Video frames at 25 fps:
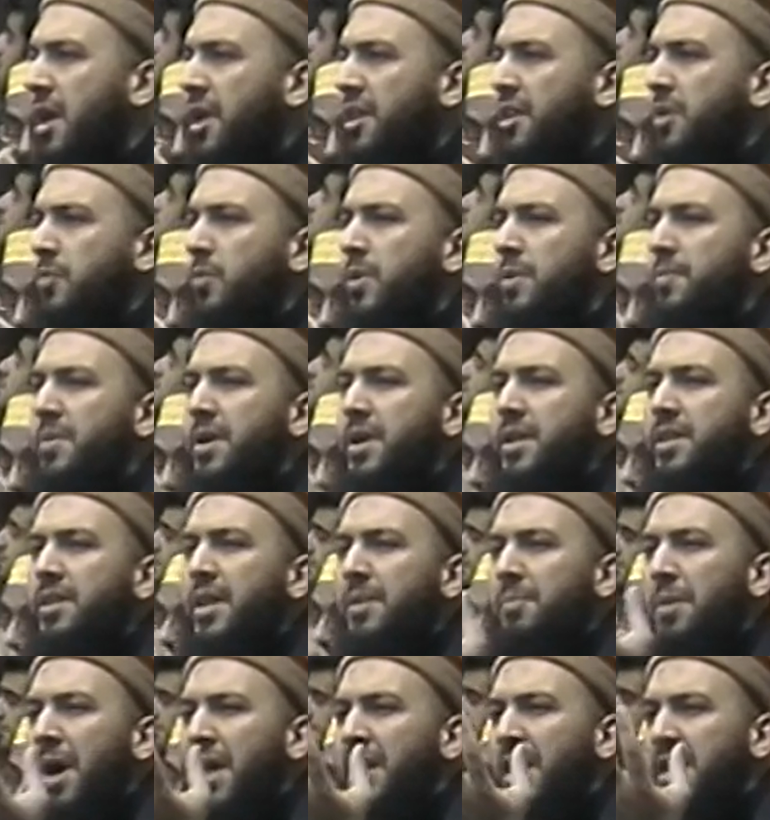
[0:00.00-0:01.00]
then we mean
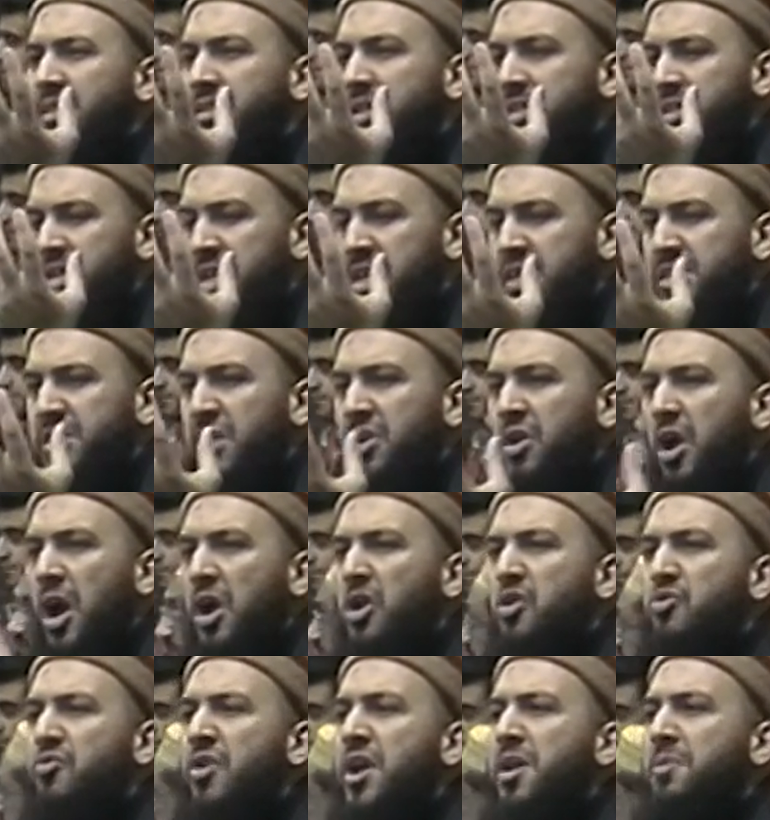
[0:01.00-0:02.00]
that by that that he is a,
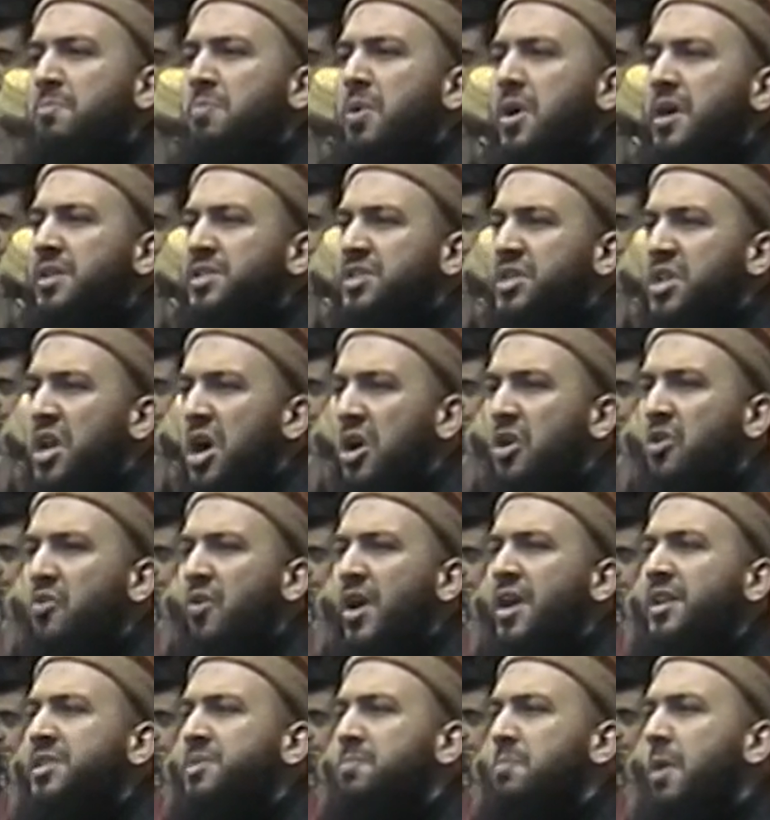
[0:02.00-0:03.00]
a great person, a
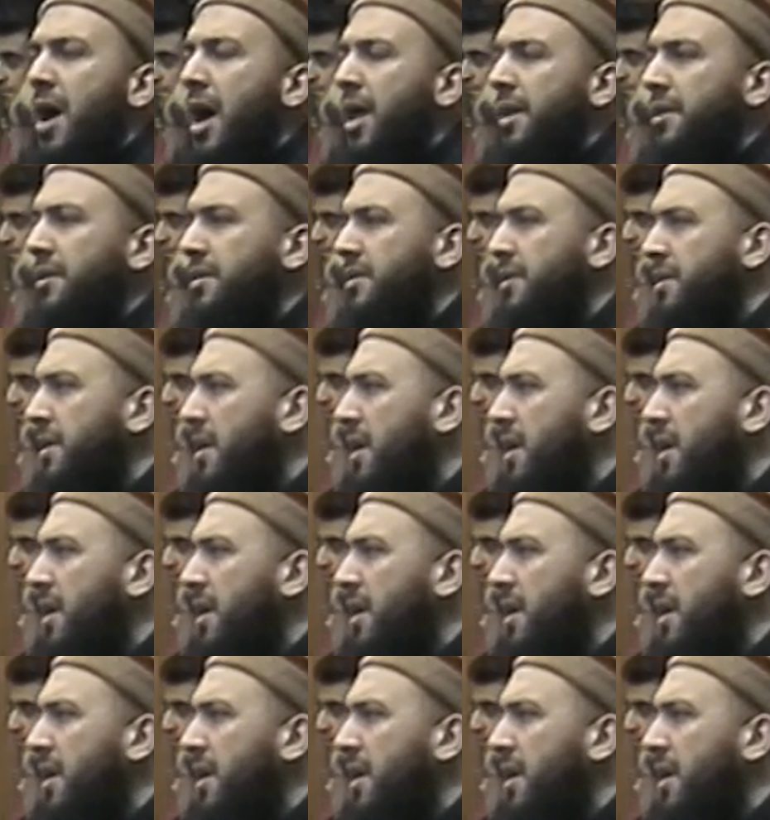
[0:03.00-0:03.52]
great man.